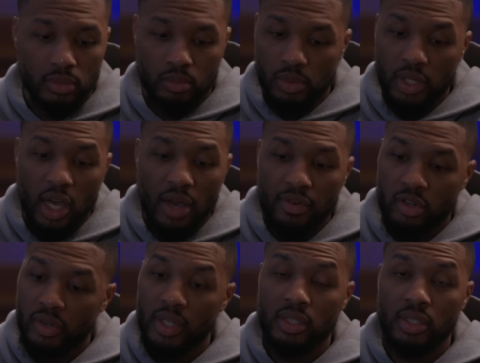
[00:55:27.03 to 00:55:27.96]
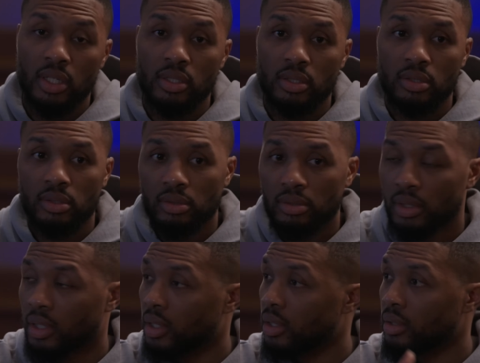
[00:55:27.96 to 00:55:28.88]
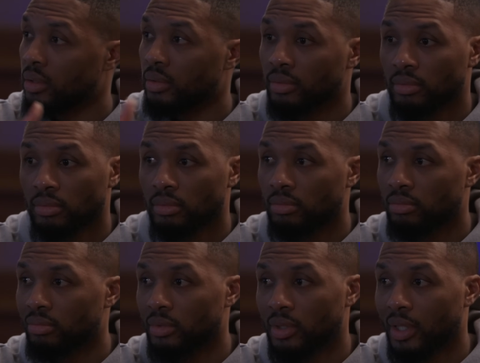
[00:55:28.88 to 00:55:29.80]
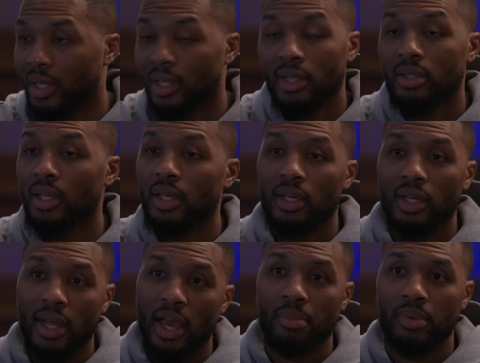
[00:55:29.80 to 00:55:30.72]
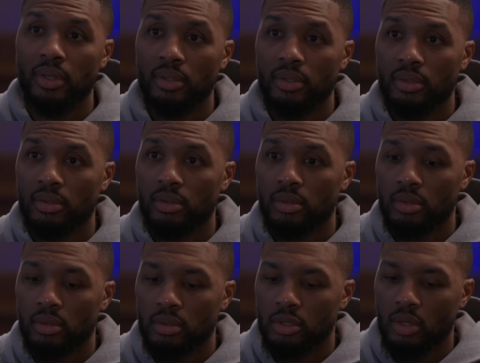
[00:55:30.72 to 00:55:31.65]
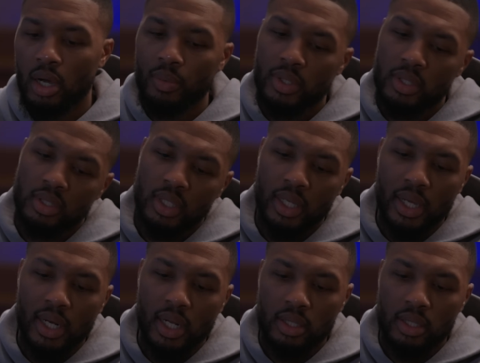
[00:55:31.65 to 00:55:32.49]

We could have a great season and anything could happen. Right. So I wouldn't say that.